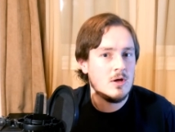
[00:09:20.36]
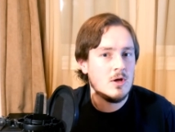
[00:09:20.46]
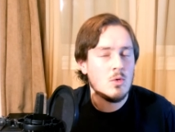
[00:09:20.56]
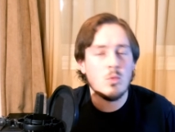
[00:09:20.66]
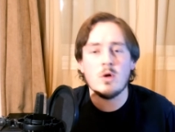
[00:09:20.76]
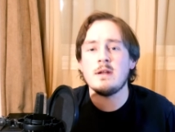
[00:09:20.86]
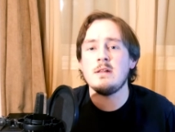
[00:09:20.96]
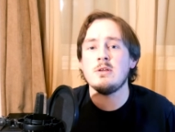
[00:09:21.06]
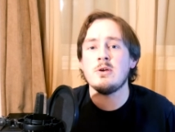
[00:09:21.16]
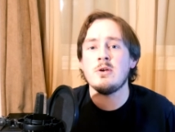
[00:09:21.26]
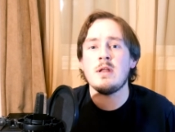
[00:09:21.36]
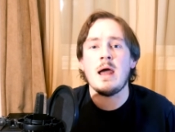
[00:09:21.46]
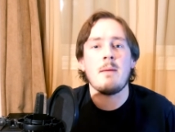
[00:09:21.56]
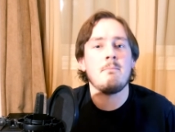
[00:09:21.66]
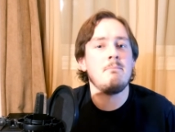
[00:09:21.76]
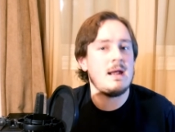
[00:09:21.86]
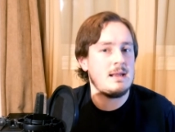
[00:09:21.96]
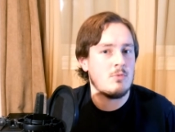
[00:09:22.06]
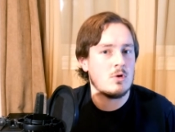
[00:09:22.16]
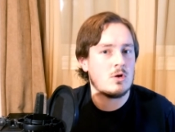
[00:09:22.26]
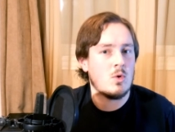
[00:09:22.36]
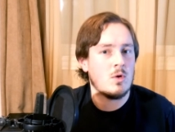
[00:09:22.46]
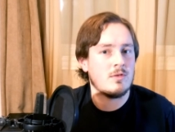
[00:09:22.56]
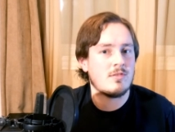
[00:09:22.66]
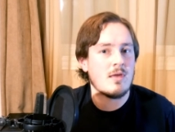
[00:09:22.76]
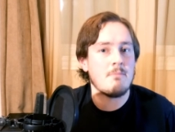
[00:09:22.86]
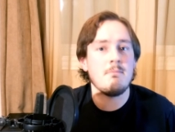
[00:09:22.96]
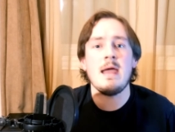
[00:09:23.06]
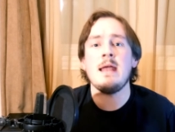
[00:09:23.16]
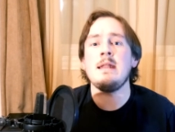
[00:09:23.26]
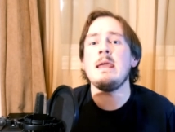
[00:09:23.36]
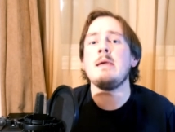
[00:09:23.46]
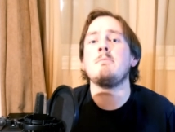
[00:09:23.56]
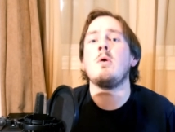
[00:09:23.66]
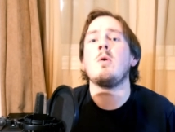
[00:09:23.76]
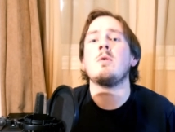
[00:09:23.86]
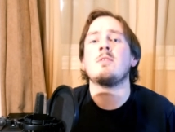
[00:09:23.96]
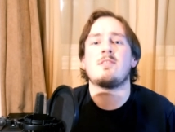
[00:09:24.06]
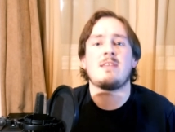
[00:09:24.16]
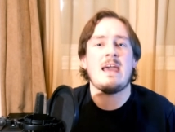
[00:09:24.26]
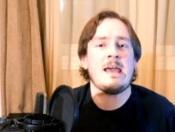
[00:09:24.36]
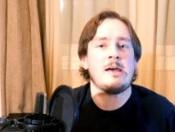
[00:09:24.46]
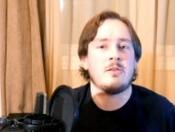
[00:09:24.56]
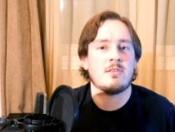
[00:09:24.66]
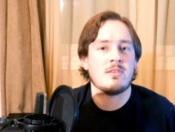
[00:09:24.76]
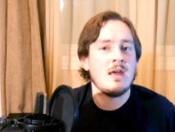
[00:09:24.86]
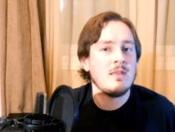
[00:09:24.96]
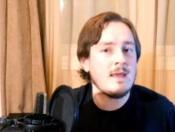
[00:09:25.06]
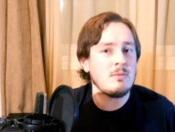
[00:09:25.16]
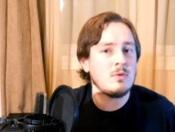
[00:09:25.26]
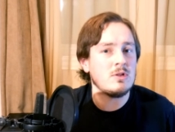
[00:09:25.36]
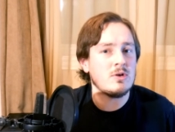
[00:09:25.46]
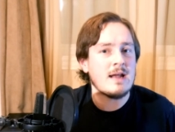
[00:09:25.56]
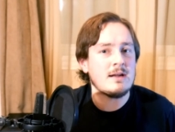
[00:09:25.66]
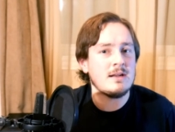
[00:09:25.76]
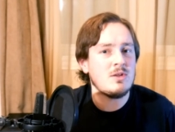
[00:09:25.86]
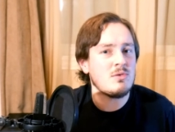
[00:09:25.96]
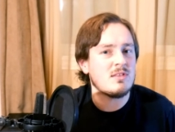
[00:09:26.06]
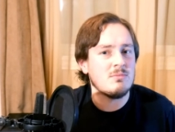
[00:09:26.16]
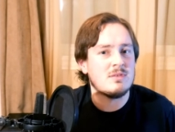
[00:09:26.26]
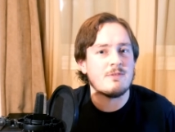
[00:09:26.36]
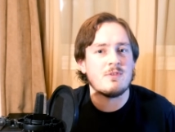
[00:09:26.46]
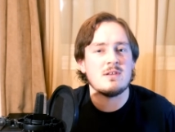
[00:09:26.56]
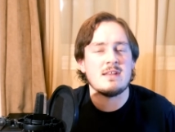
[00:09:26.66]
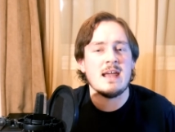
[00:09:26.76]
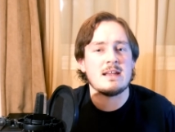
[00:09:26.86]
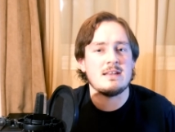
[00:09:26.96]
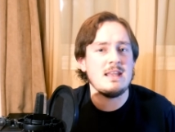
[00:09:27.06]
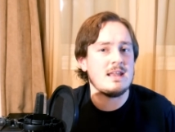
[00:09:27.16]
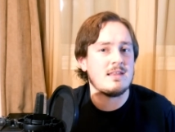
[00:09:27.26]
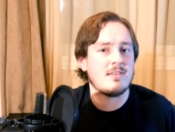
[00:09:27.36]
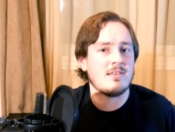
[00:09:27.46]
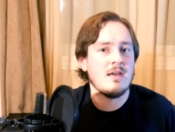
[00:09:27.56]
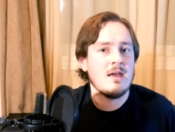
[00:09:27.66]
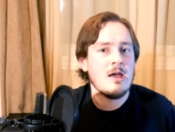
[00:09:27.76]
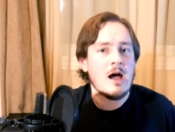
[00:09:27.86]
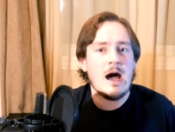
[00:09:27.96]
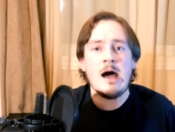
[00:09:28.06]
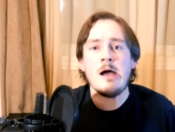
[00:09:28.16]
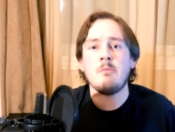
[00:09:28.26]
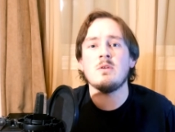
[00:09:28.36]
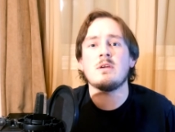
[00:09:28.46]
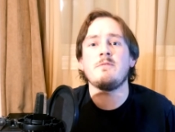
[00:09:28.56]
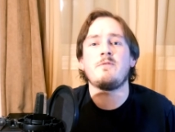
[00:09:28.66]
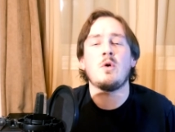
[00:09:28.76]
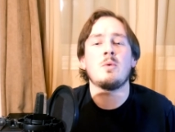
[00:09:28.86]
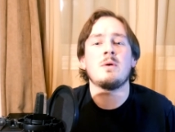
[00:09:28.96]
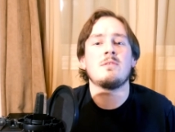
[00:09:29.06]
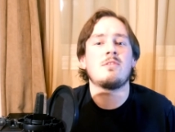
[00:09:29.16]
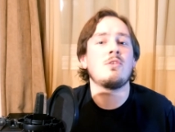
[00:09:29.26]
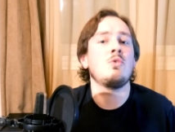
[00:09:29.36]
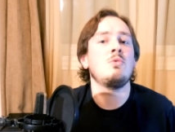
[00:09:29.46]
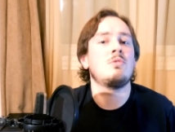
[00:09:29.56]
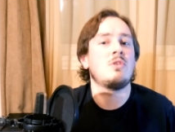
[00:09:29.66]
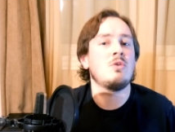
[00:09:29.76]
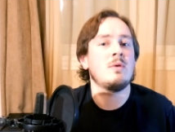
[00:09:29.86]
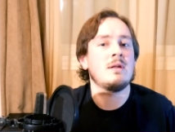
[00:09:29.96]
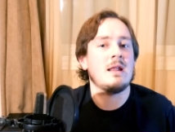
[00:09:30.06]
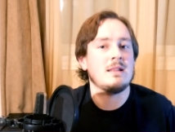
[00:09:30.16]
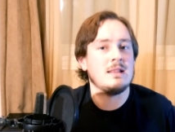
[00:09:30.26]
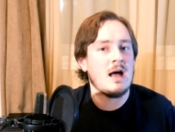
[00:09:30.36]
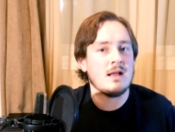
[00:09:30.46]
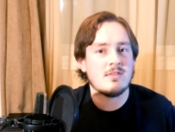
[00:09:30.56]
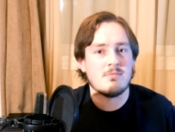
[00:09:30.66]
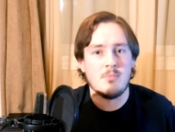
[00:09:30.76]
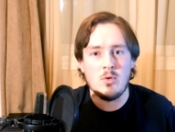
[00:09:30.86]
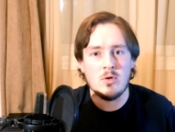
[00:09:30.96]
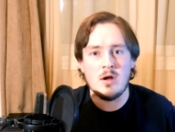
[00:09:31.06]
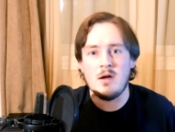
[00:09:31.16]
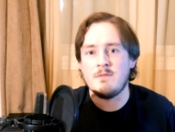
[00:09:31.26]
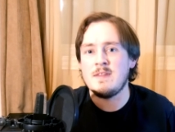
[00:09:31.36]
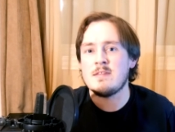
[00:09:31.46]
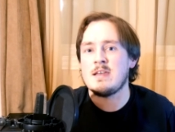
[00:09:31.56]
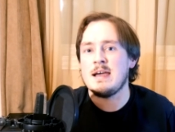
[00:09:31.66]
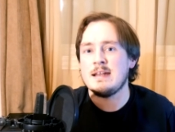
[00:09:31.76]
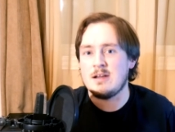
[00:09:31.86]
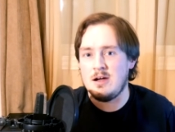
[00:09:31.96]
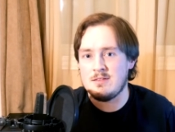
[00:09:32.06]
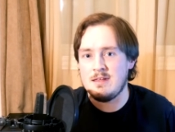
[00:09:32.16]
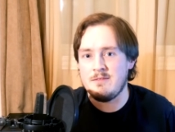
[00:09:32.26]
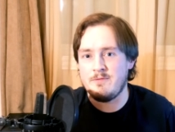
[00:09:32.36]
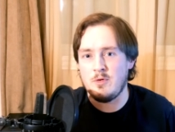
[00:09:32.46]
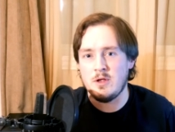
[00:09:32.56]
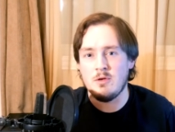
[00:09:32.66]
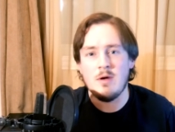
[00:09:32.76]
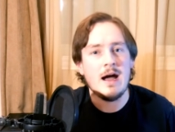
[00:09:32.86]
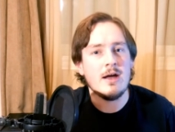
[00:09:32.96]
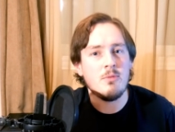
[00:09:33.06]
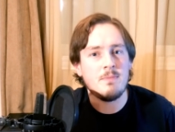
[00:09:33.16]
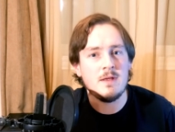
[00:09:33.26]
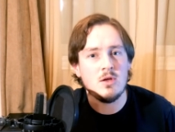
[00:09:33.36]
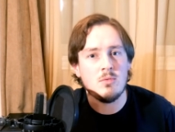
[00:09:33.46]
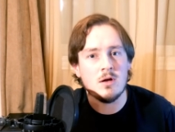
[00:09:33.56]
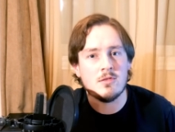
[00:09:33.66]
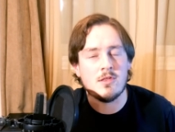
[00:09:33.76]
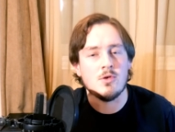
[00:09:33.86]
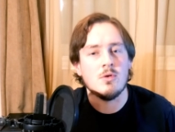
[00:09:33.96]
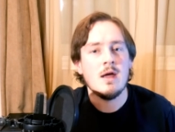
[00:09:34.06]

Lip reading: We're gonna learn many more chords, many more scales. Then we'll learn how to do some different techniques. I'm looking forward to doing lots more of this kind of content for you. I hope that you are too.